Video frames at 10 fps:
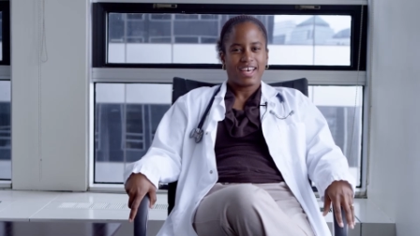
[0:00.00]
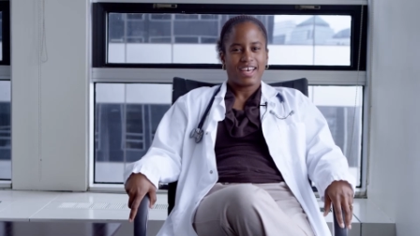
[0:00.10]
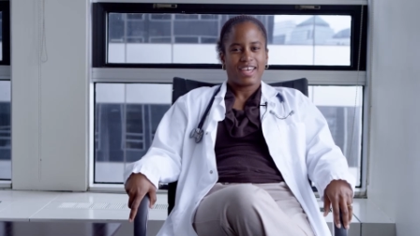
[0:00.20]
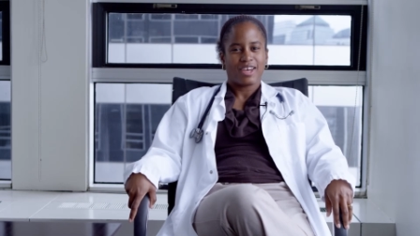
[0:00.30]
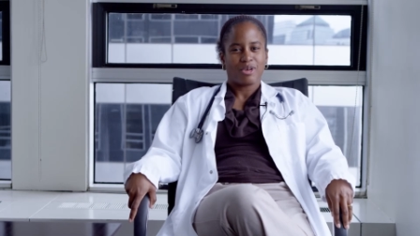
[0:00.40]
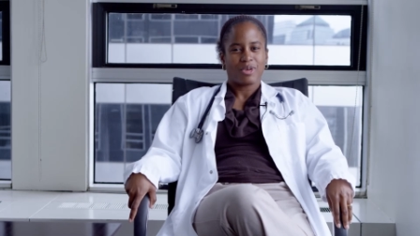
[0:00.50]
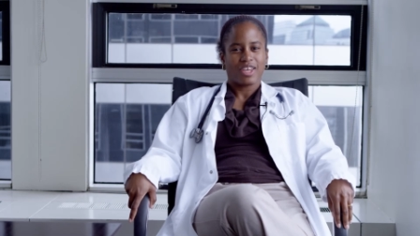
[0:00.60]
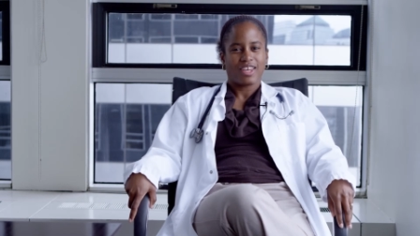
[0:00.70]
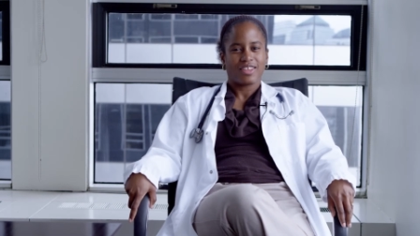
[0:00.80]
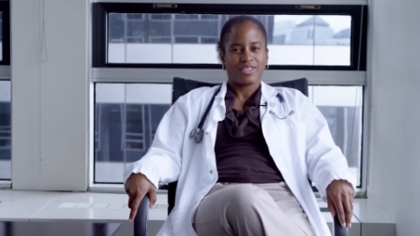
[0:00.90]
I am
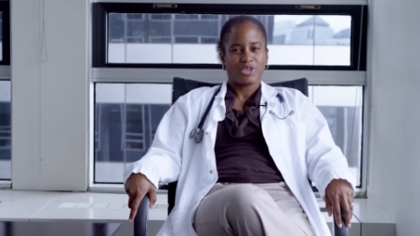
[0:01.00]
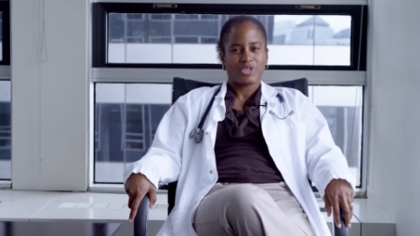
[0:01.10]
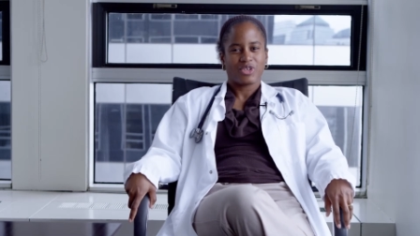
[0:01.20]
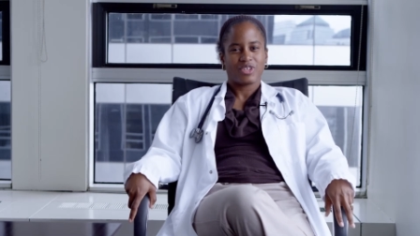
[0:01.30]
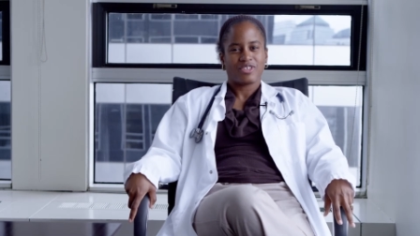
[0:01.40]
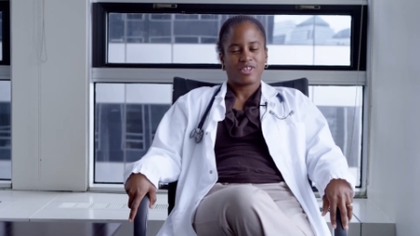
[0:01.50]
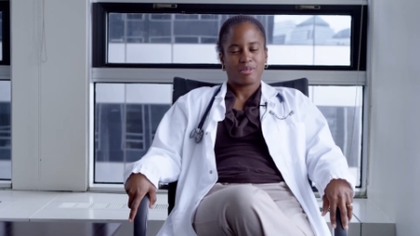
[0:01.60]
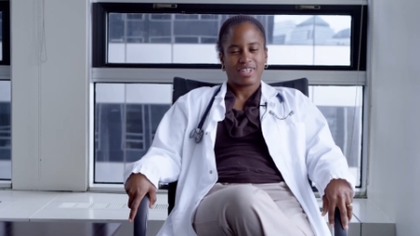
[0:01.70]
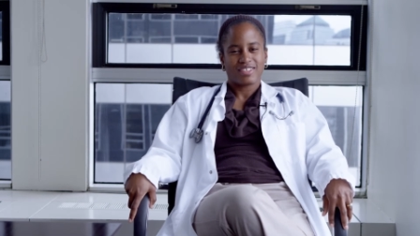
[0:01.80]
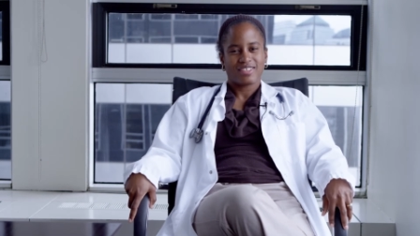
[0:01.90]
a third year
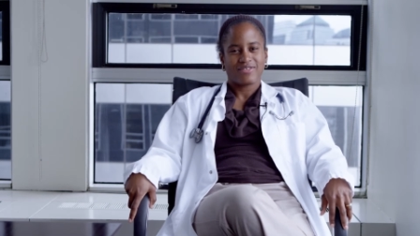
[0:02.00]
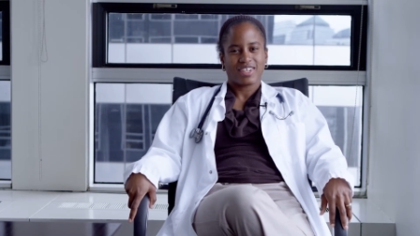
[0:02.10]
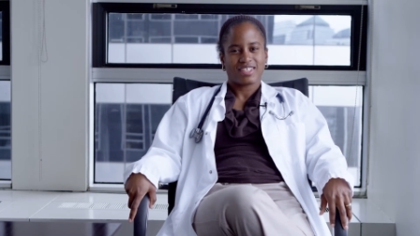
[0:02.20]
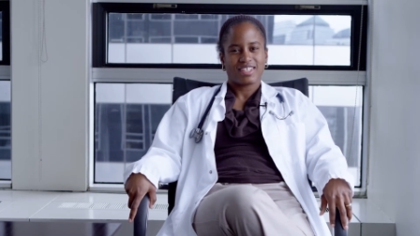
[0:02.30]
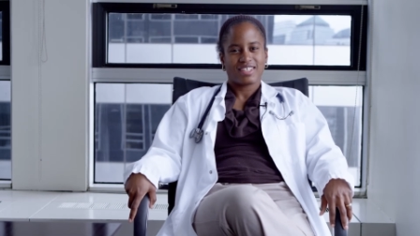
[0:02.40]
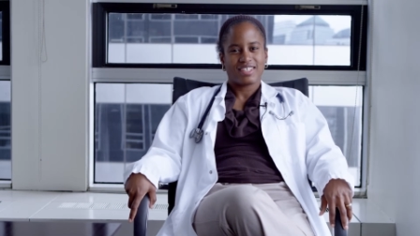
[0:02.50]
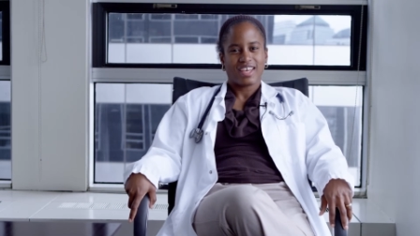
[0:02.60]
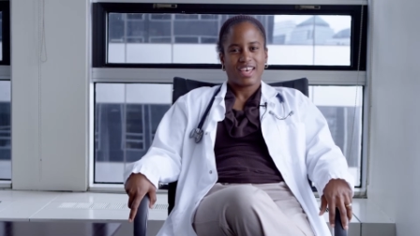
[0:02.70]
internal medicine resident